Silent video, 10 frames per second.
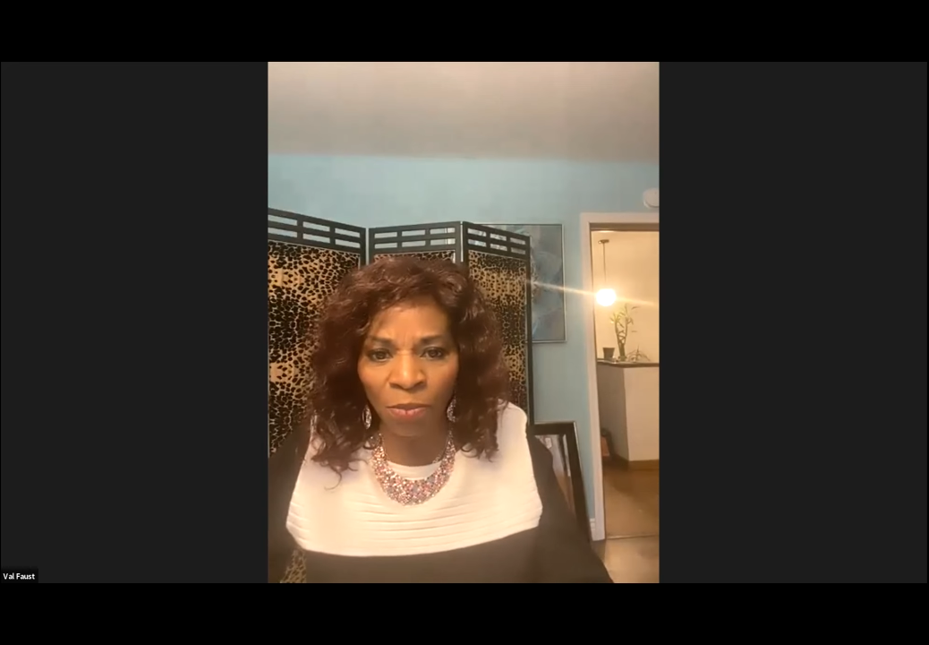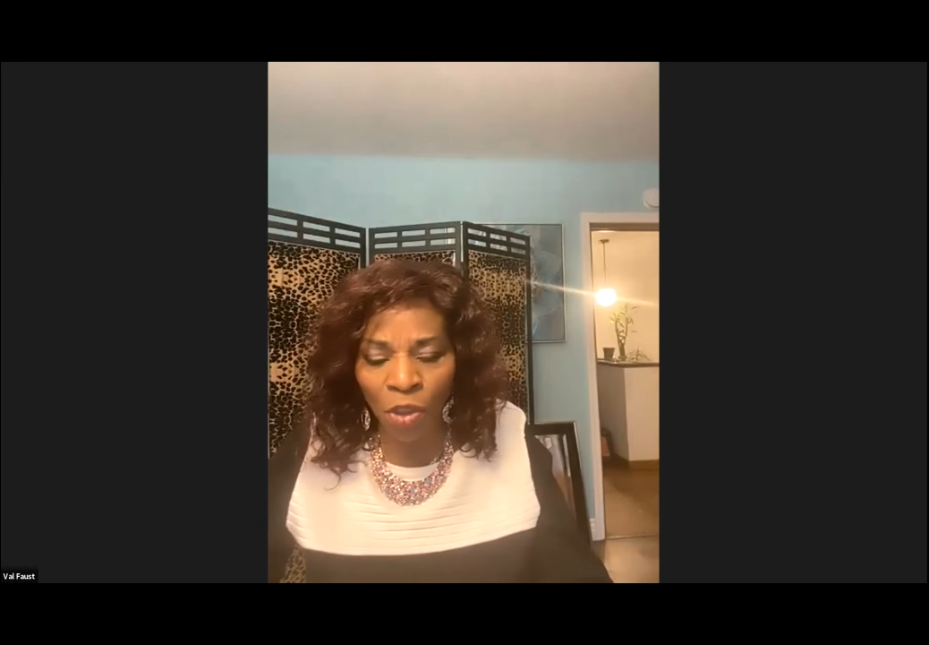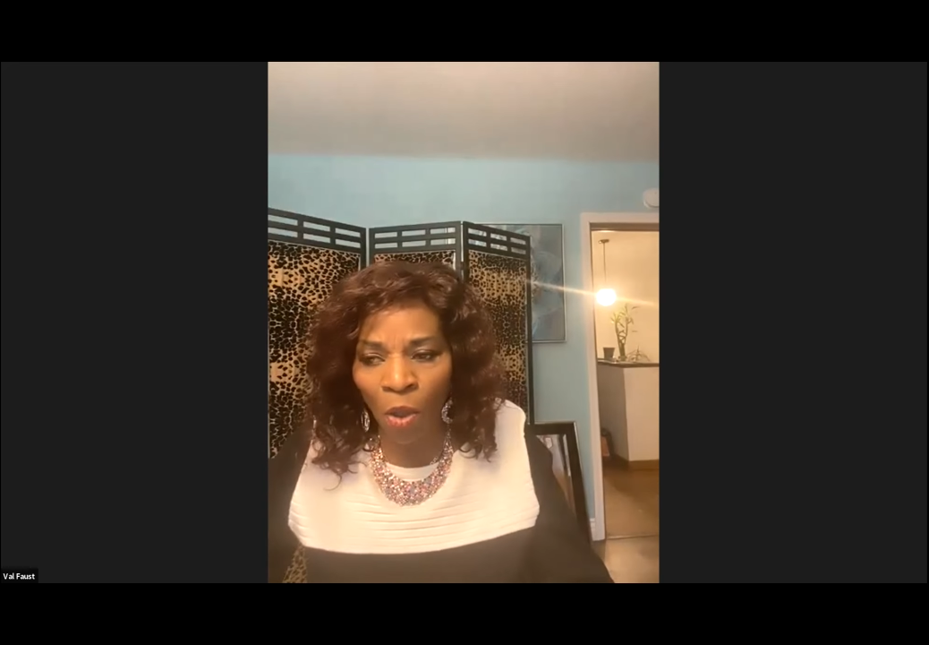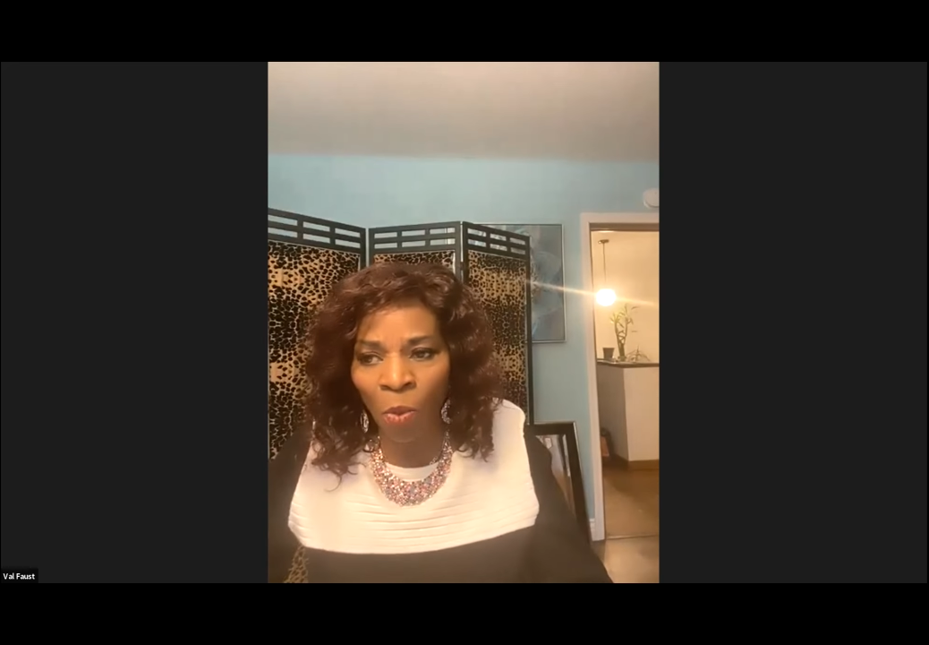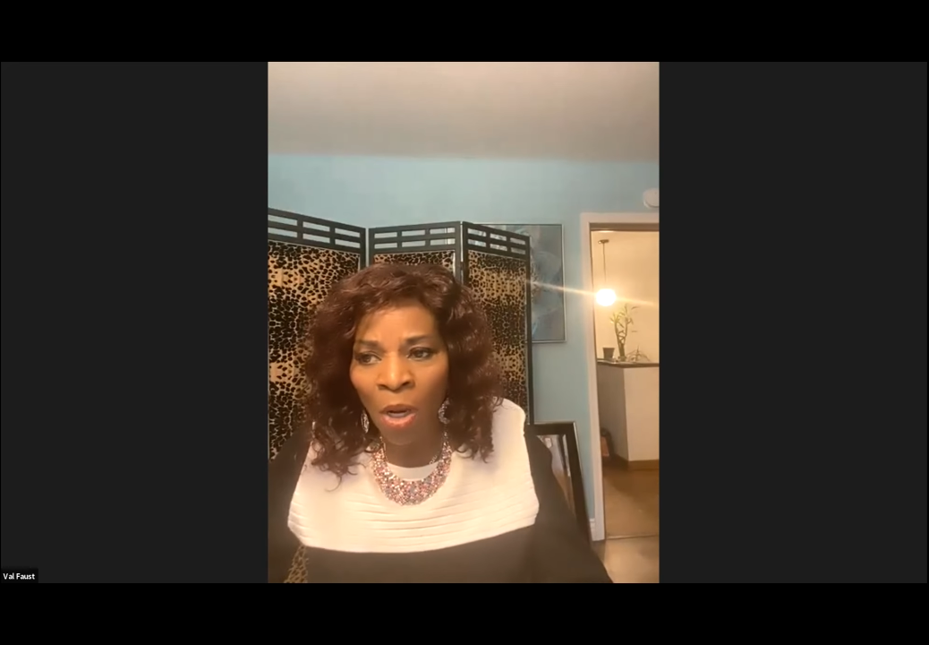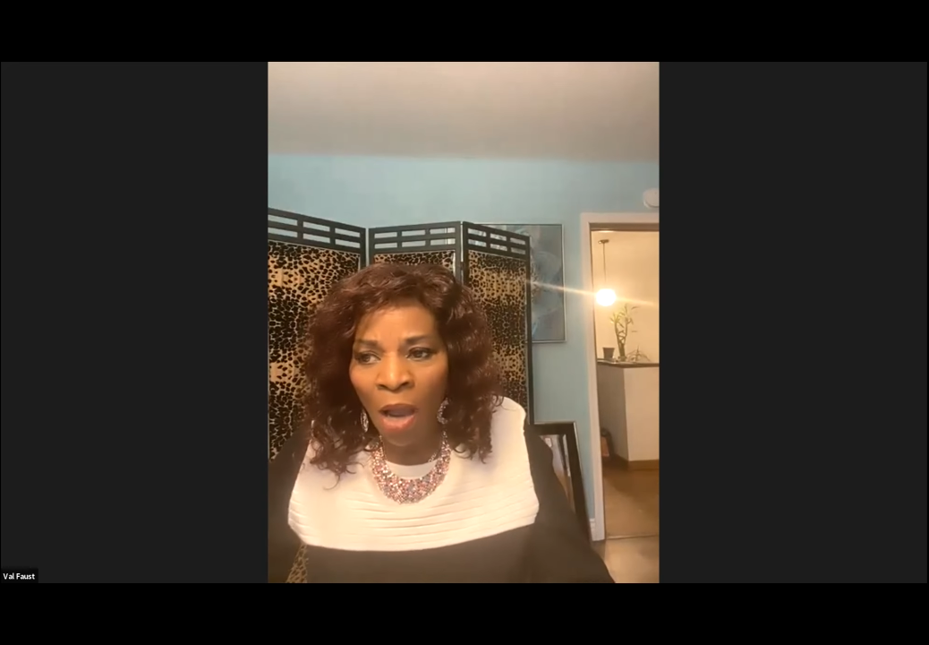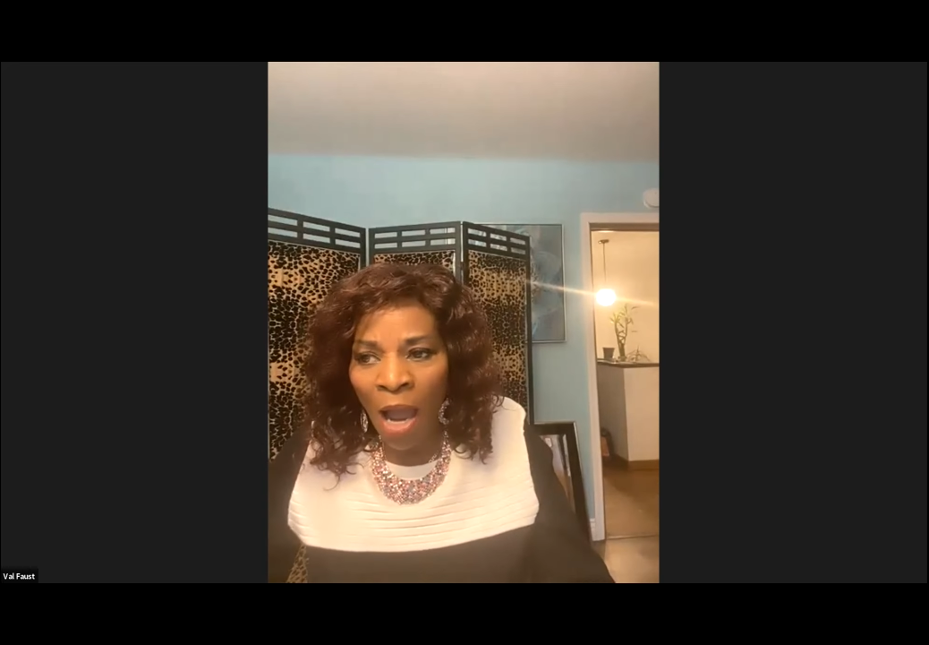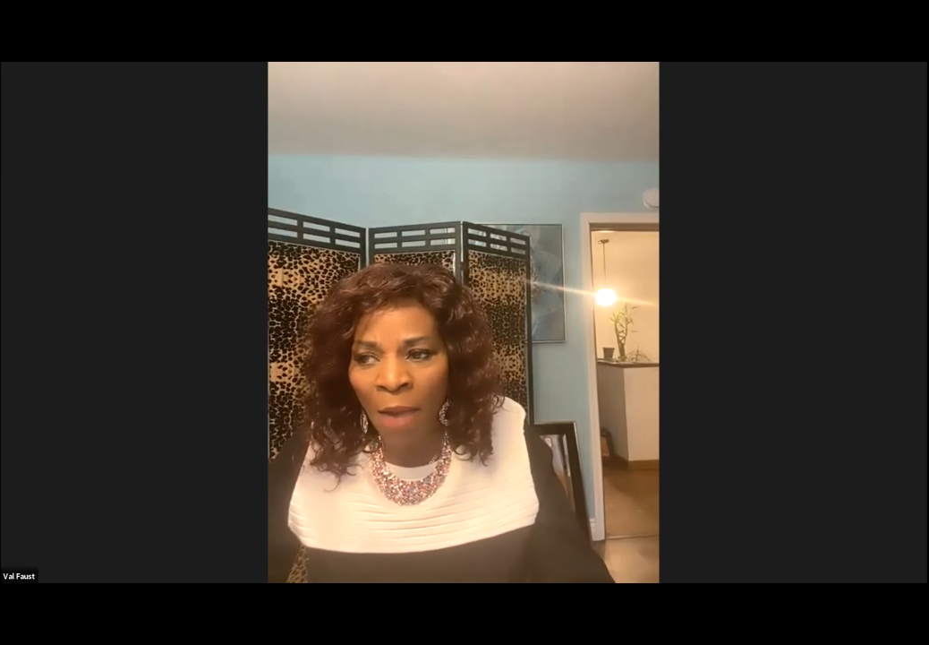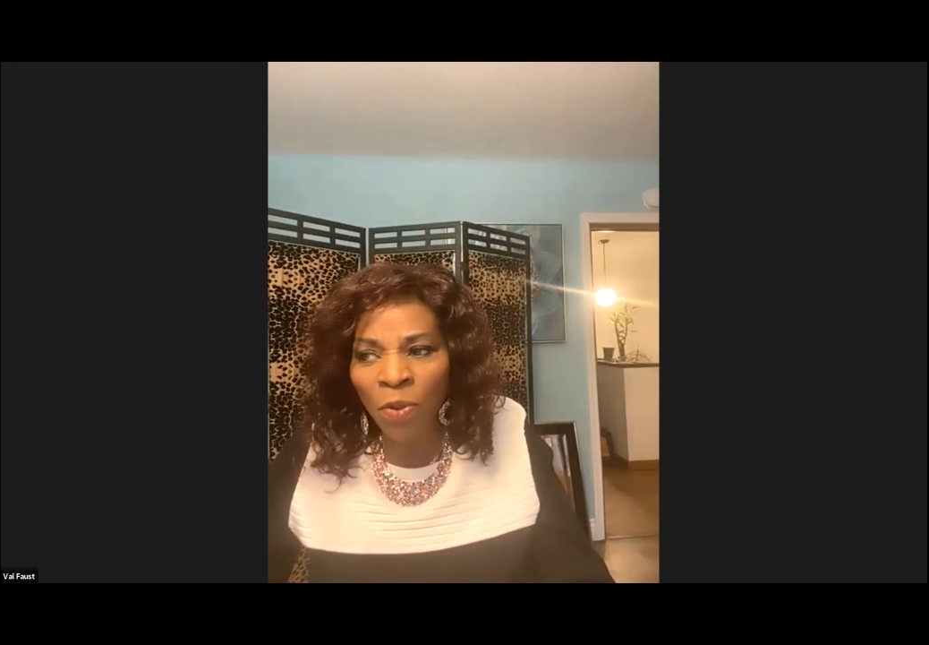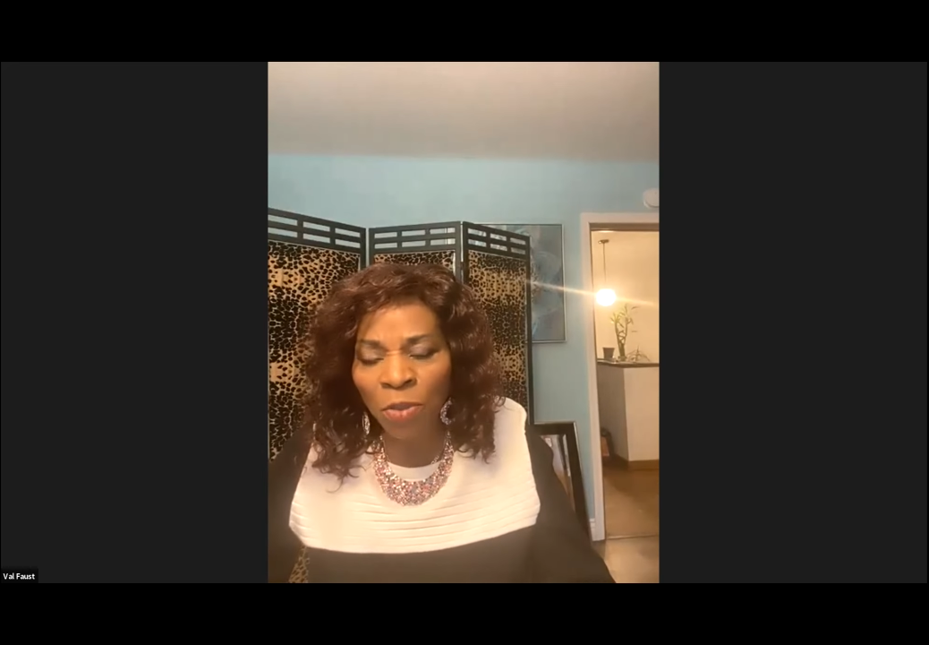So
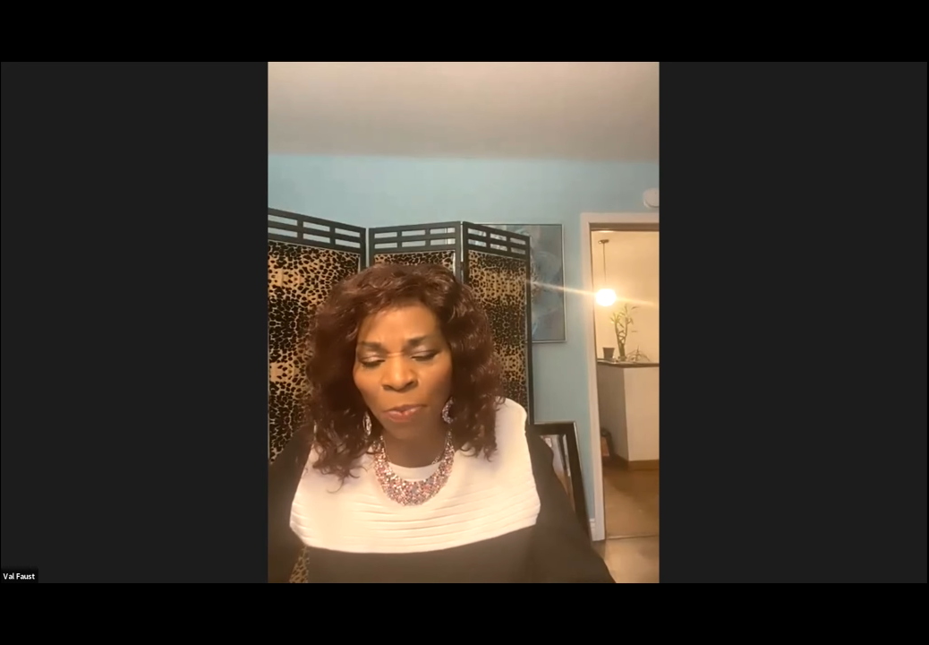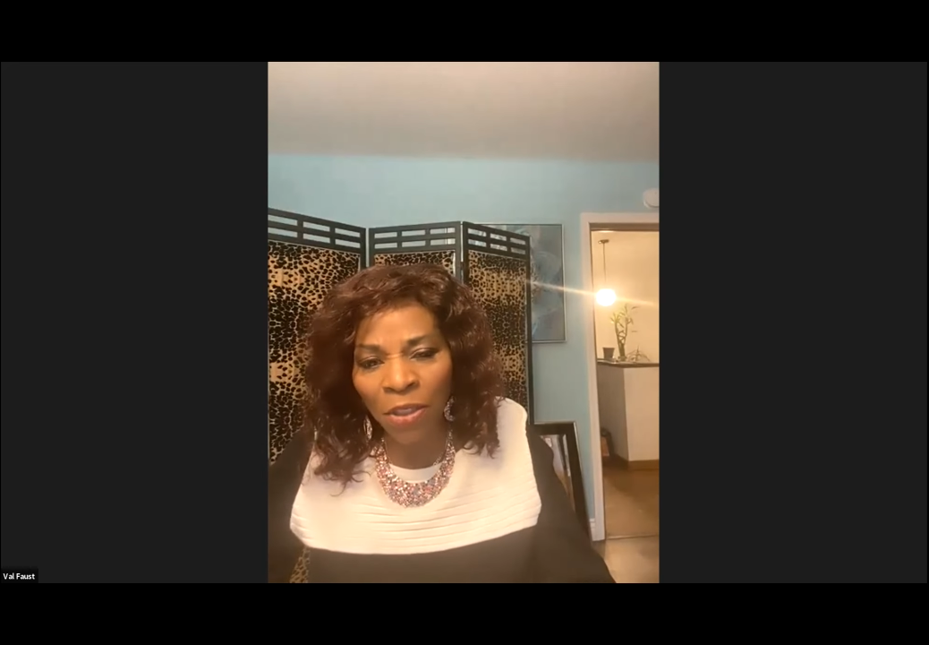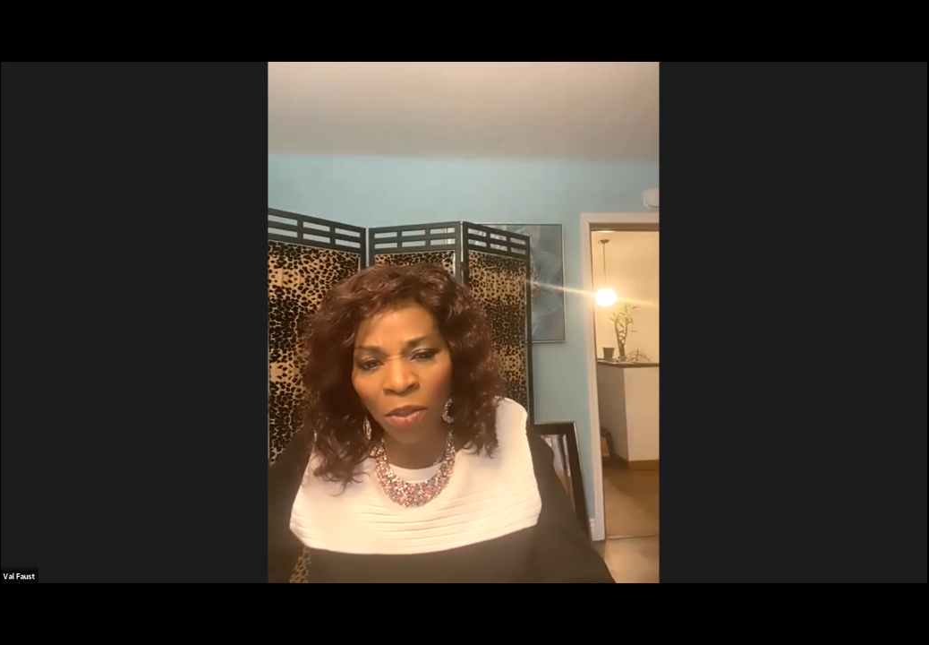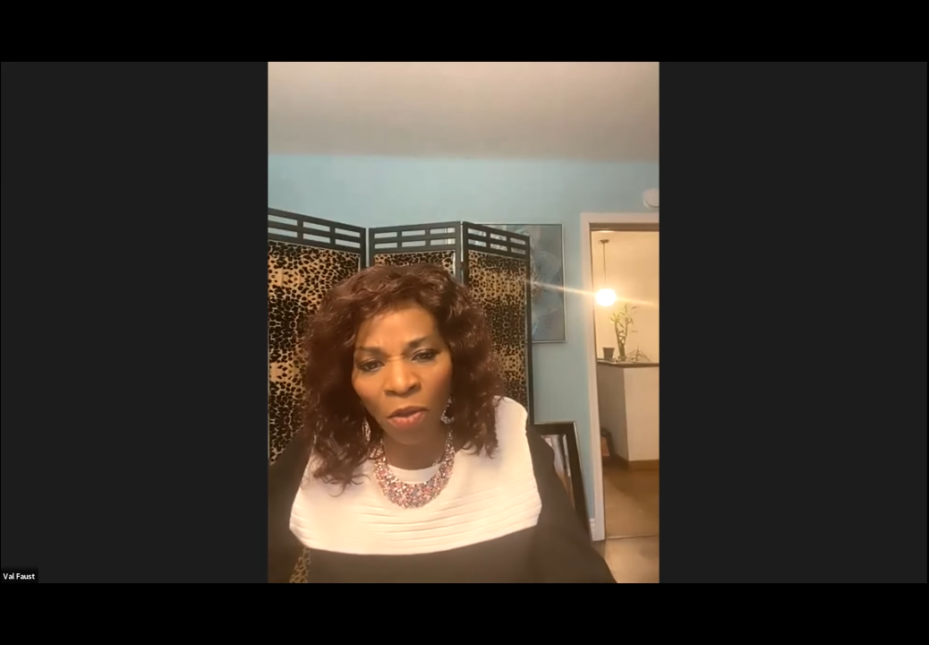I would spend